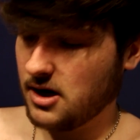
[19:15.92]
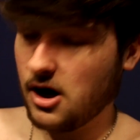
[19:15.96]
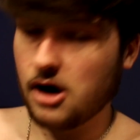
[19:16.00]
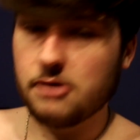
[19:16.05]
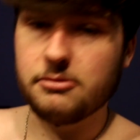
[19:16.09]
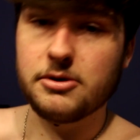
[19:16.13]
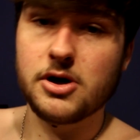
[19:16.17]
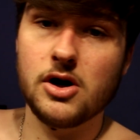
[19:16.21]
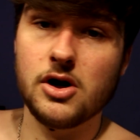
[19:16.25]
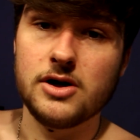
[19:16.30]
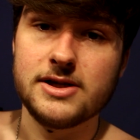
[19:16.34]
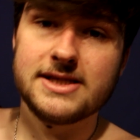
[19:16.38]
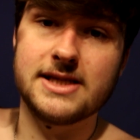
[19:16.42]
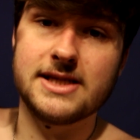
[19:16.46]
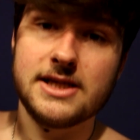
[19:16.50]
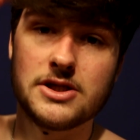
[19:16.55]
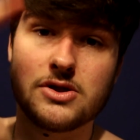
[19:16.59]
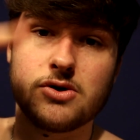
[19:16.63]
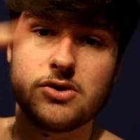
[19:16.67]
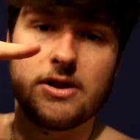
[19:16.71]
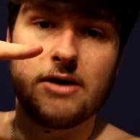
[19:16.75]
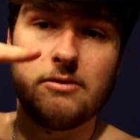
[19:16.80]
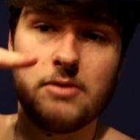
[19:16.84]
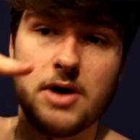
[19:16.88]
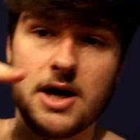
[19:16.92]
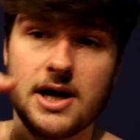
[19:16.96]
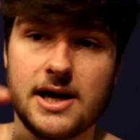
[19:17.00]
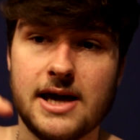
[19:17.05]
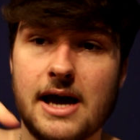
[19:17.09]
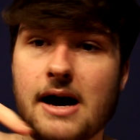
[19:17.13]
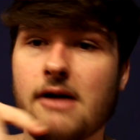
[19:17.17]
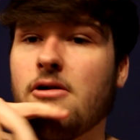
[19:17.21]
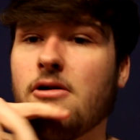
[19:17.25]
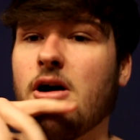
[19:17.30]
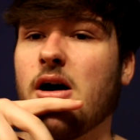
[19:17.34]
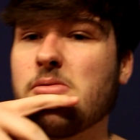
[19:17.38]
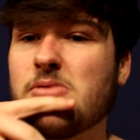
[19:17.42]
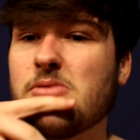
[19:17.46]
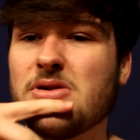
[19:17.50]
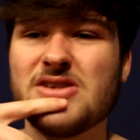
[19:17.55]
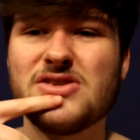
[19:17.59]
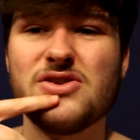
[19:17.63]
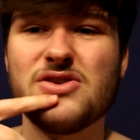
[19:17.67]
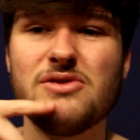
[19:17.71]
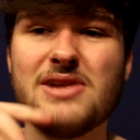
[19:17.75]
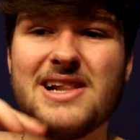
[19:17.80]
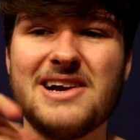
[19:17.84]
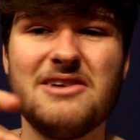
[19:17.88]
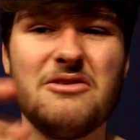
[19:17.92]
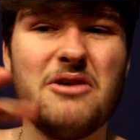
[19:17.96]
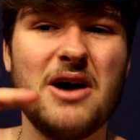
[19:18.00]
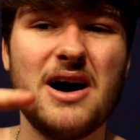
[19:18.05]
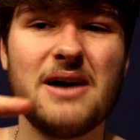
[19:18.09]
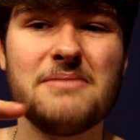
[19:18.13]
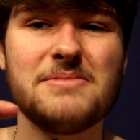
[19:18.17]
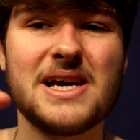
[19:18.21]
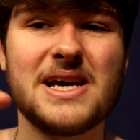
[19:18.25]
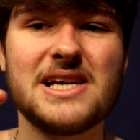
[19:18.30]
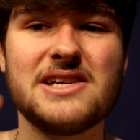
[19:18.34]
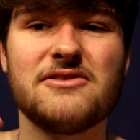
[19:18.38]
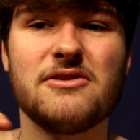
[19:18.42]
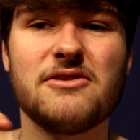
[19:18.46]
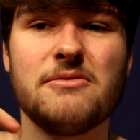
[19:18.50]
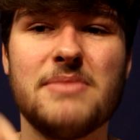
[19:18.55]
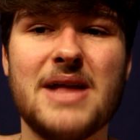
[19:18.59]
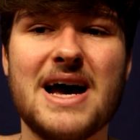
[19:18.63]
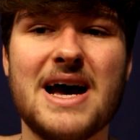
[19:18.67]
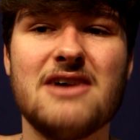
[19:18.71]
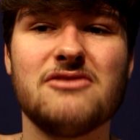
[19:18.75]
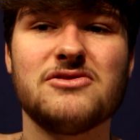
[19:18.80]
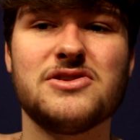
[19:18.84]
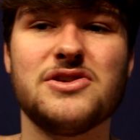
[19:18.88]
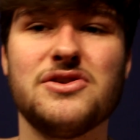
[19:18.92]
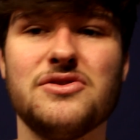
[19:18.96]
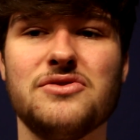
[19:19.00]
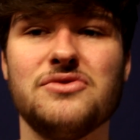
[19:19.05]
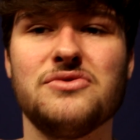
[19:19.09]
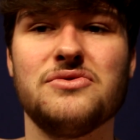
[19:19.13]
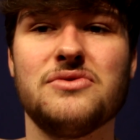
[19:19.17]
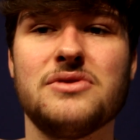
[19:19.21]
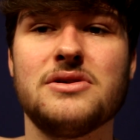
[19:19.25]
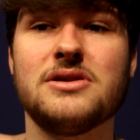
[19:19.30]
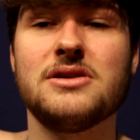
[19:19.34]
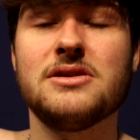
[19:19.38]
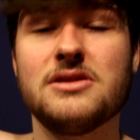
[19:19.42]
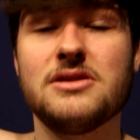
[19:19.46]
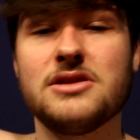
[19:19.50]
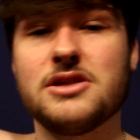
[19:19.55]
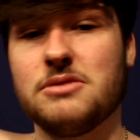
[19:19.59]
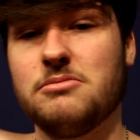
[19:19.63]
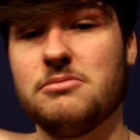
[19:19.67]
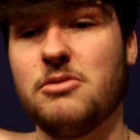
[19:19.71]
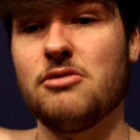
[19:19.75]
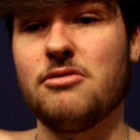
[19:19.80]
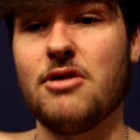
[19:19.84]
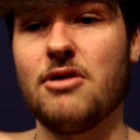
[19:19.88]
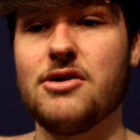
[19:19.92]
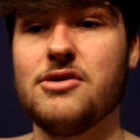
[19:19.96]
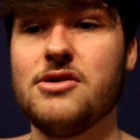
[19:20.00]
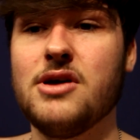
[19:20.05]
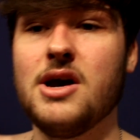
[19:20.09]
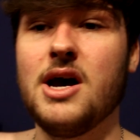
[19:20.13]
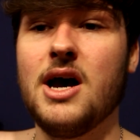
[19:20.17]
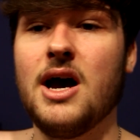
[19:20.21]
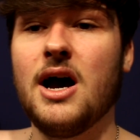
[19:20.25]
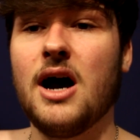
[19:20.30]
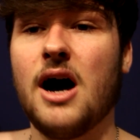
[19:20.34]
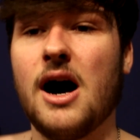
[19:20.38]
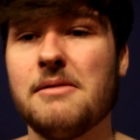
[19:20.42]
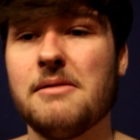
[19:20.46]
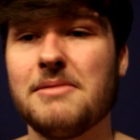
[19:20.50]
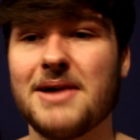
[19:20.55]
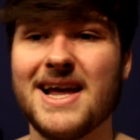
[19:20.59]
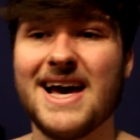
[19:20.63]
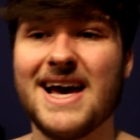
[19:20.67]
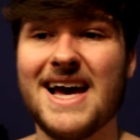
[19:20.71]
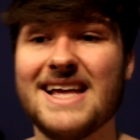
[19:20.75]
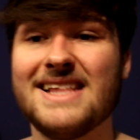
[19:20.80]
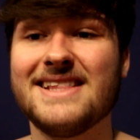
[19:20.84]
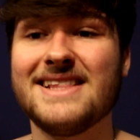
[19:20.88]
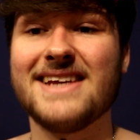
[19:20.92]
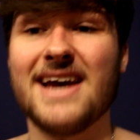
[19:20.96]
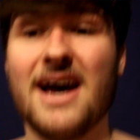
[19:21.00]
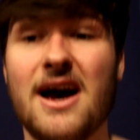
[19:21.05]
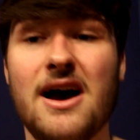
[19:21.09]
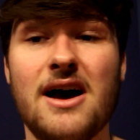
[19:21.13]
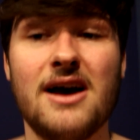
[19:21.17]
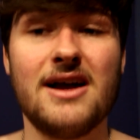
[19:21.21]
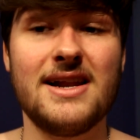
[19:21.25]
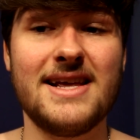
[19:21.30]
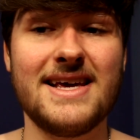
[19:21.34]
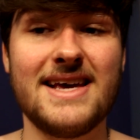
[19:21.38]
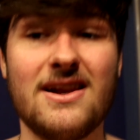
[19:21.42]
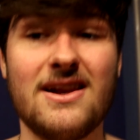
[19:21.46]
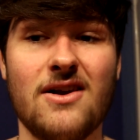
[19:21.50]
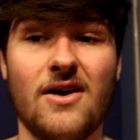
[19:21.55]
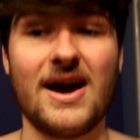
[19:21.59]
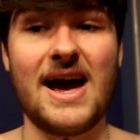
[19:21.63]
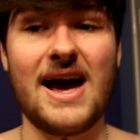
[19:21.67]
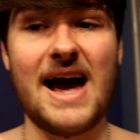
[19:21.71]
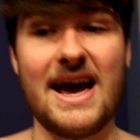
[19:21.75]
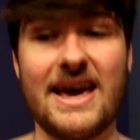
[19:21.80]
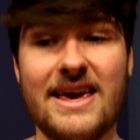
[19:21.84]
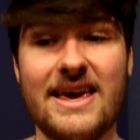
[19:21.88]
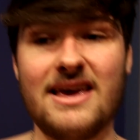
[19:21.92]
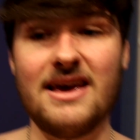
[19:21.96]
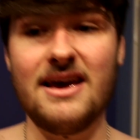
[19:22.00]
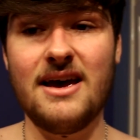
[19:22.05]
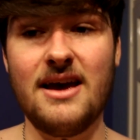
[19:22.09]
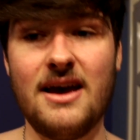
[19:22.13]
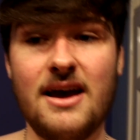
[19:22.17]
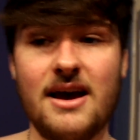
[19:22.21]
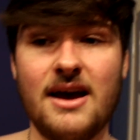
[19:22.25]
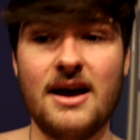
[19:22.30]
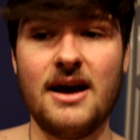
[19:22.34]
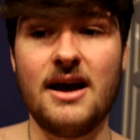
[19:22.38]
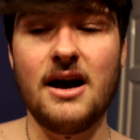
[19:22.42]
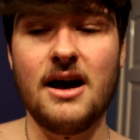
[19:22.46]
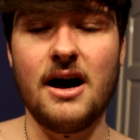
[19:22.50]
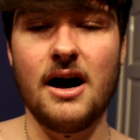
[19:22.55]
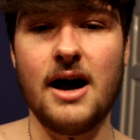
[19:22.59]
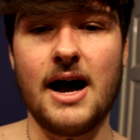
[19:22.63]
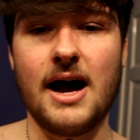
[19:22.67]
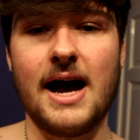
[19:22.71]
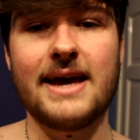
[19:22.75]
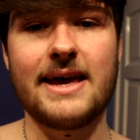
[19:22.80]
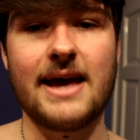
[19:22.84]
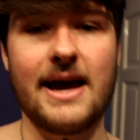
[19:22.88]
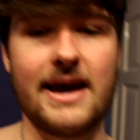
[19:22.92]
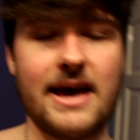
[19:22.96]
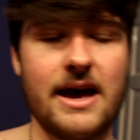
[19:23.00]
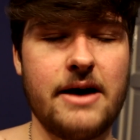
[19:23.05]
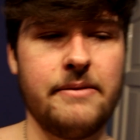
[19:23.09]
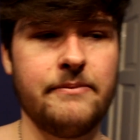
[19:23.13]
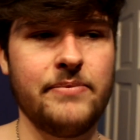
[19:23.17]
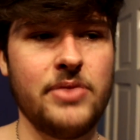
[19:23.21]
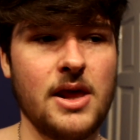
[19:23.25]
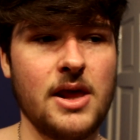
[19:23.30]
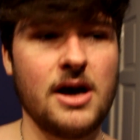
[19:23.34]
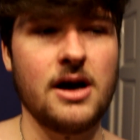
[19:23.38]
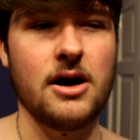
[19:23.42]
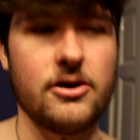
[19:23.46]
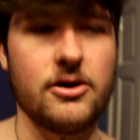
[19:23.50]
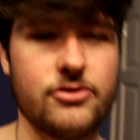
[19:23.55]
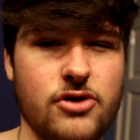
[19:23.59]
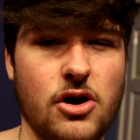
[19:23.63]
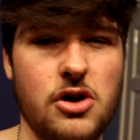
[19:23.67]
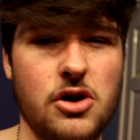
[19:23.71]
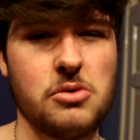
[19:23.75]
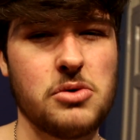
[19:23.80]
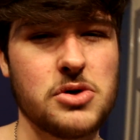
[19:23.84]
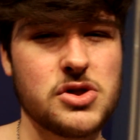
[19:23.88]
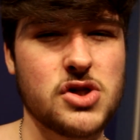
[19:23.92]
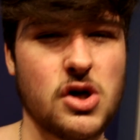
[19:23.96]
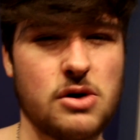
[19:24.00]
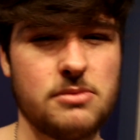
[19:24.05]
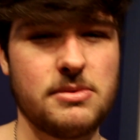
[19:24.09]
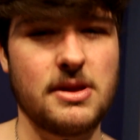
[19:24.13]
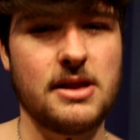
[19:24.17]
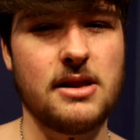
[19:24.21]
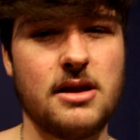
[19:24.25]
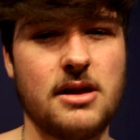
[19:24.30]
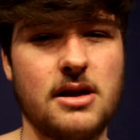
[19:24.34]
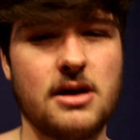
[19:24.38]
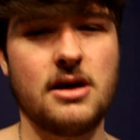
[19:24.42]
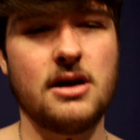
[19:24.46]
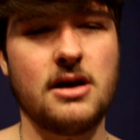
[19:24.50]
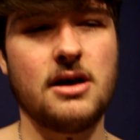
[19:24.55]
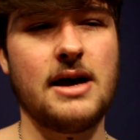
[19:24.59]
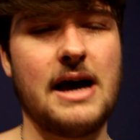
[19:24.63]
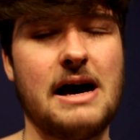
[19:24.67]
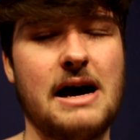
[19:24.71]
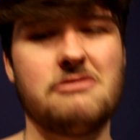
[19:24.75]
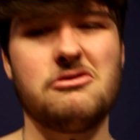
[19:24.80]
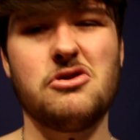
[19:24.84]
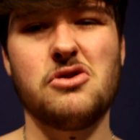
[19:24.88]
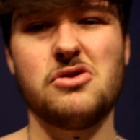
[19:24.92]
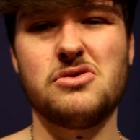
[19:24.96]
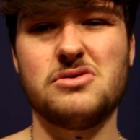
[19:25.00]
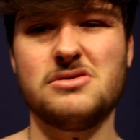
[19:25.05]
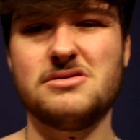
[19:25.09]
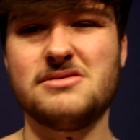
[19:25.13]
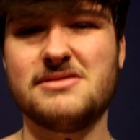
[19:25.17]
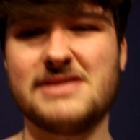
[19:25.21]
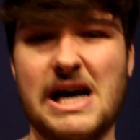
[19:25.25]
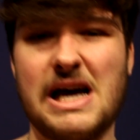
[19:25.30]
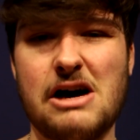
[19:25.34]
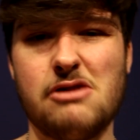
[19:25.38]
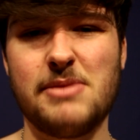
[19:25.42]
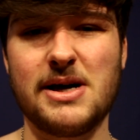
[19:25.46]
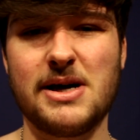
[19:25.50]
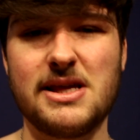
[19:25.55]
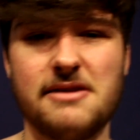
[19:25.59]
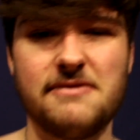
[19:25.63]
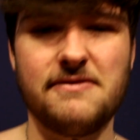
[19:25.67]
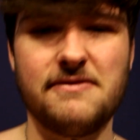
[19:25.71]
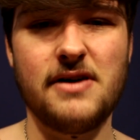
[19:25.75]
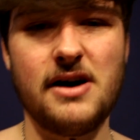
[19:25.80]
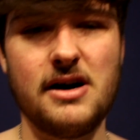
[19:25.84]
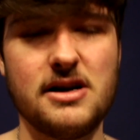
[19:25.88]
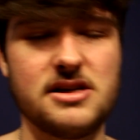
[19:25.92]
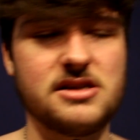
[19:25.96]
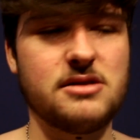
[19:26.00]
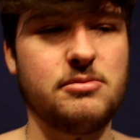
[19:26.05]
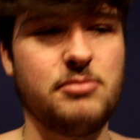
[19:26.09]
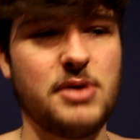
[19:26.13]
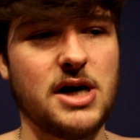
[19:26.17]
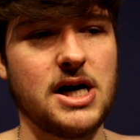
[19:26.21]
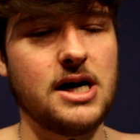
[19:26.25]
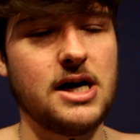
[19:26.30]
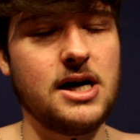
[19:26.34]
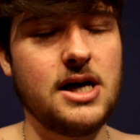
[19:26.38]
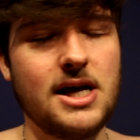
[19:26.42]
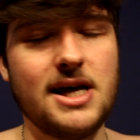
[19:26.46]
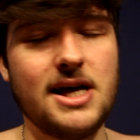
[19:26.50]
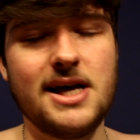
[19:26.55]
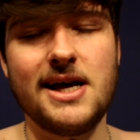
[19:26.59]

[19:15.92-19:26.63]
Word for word: I hope you guys did enjoy that workout. I'm going to do little updates from now to tomorrow. I'm going to end it early like 8 uh, 8 a.m. I don't know what time, how long that'll make the fast, but